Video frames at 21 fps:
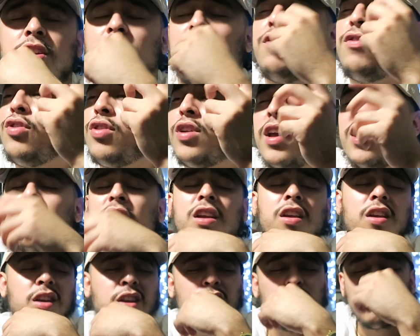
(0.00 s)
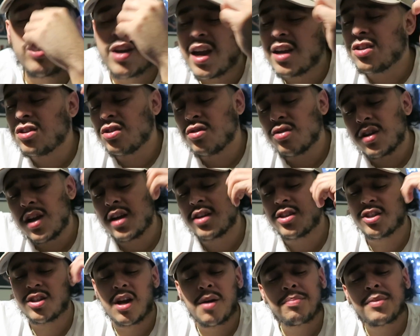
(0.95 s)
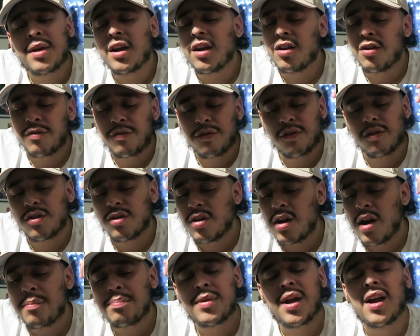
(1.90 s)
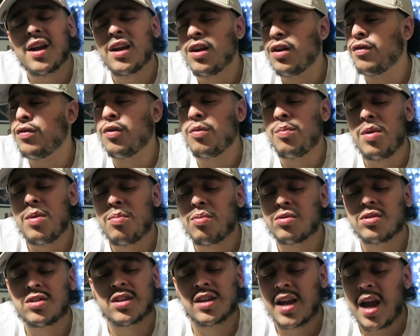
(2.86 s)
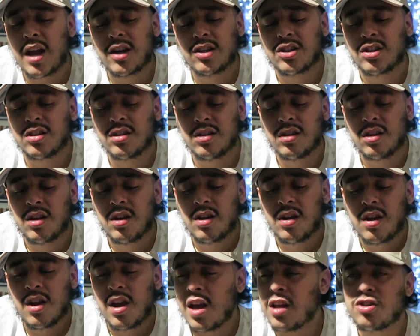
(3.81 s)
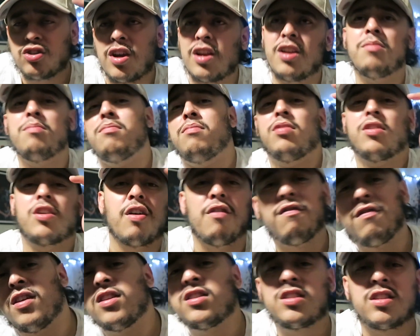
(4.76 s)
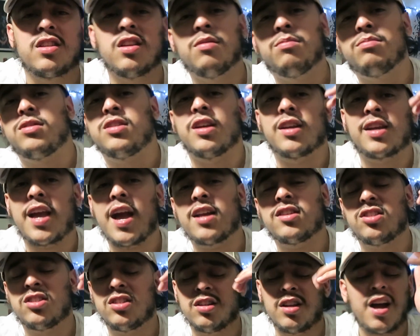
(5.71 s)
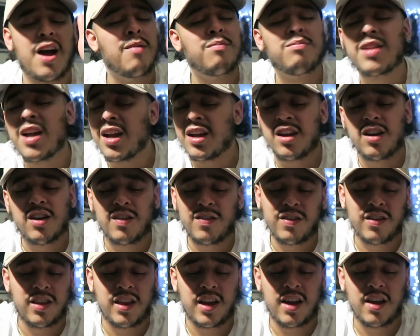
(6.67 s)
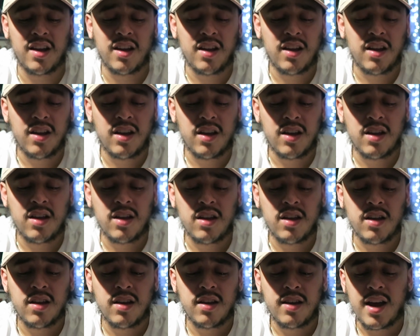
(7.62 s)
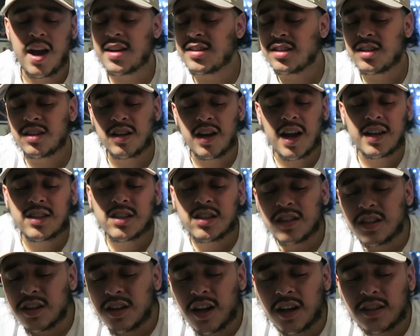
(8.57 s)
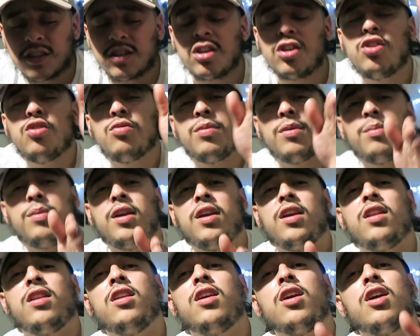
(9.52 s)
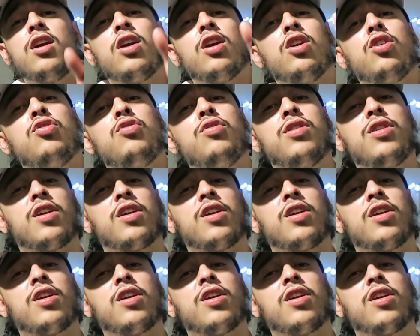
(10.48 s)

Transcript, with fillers: here. If you get it, you catch it, you catch it. I'm not here for I'm not here for people to catch it and try to convince them to catch it. I'm not here for that. As a as a as a human being, you